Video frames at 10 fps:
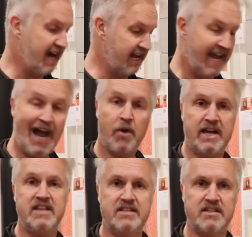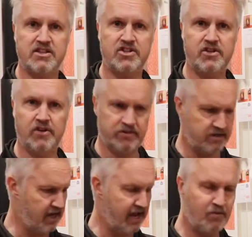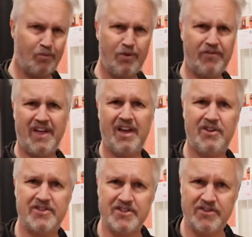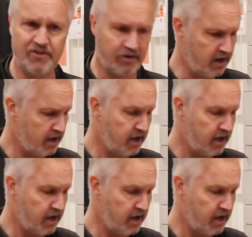A, how easy is it to use, and what the hell does it do?